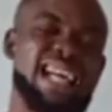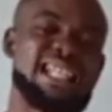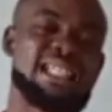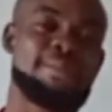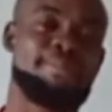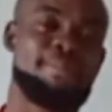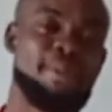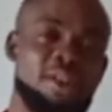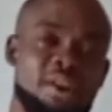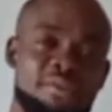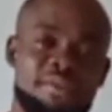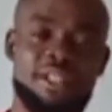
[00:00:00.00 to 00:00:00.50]

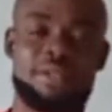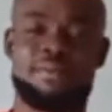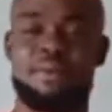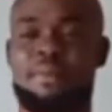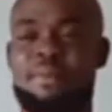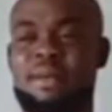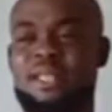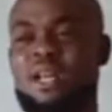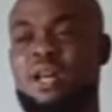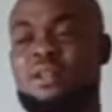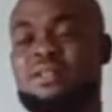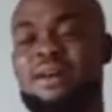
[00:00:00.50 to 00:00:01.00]
aspect of
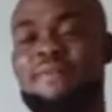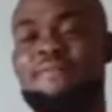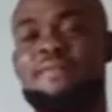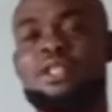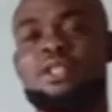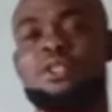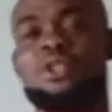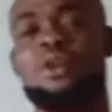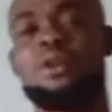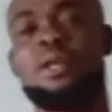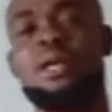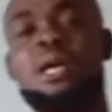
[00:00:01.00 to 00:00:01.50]
experimental
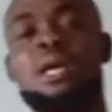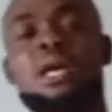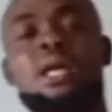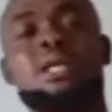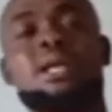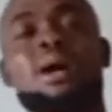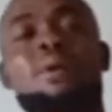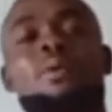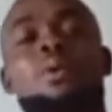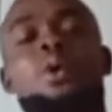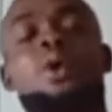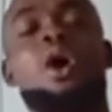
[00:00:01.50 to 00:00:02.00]
observation
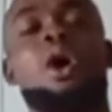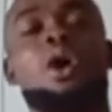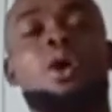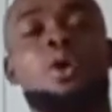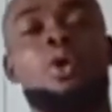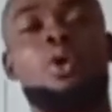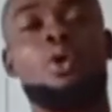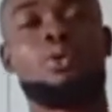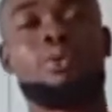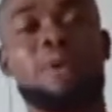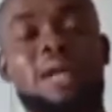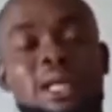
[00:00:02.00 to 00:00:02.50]
that we call
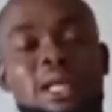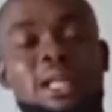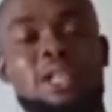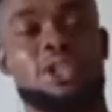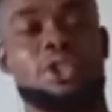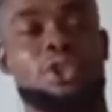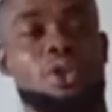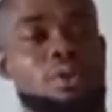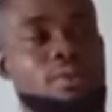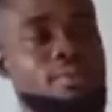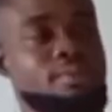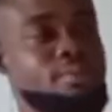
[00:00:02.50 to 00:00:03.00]

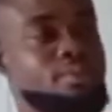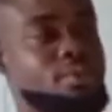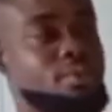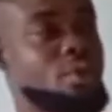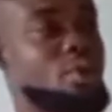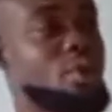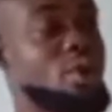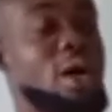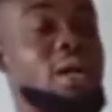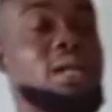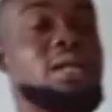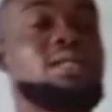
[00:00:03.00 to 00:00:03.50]
correlation.
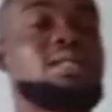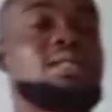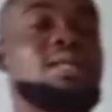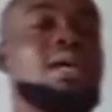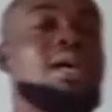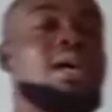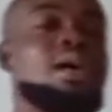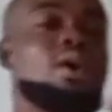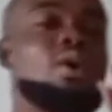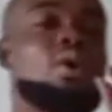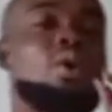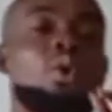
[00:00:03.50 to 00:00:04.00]
We call it
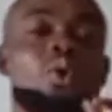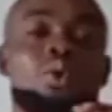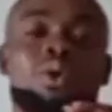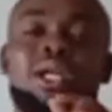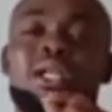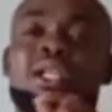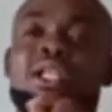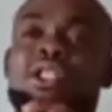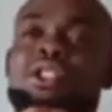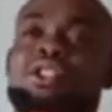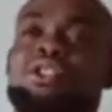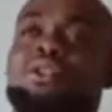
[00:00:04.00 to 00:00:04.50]

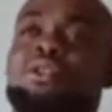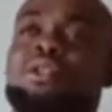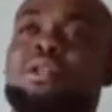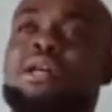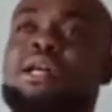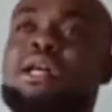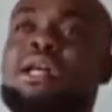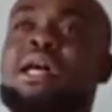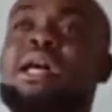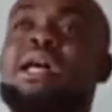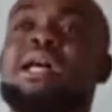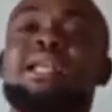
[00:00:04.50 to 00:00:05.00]
correlation.